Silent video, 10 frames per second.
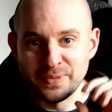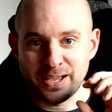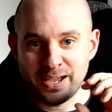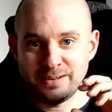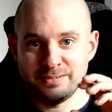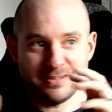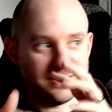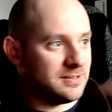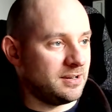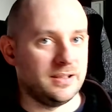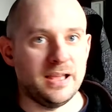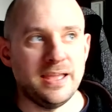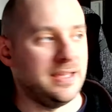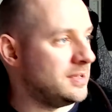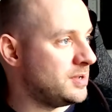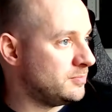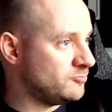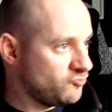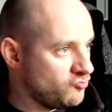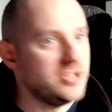and this is in a
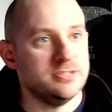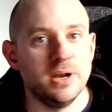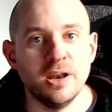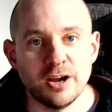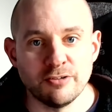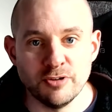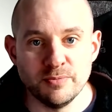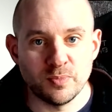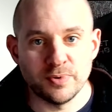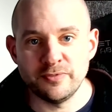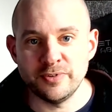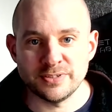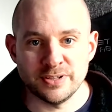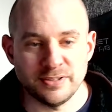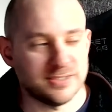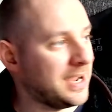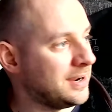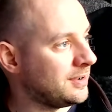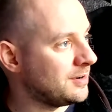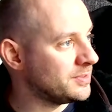reasonably light room with it's
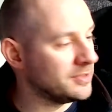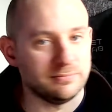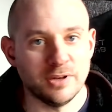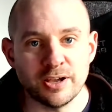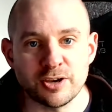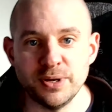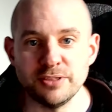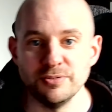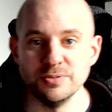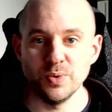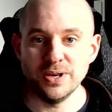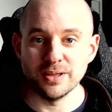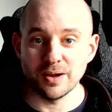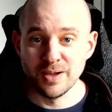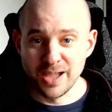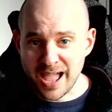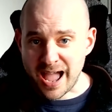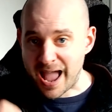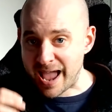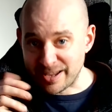daylight with the light coming in through the window,
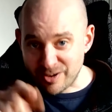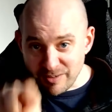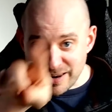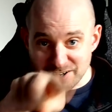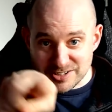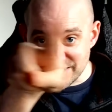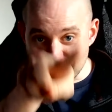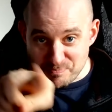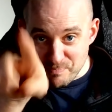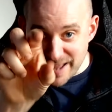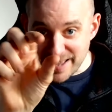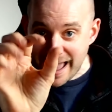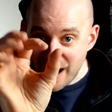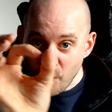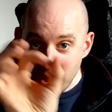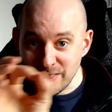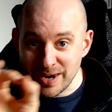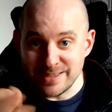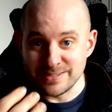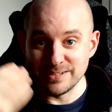and I can't actually make out where the
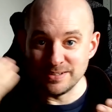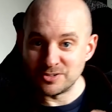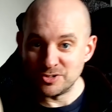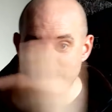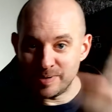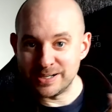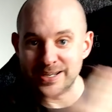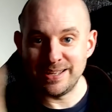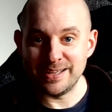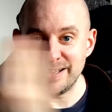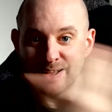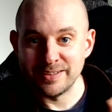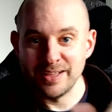lens is. It's because it's behind a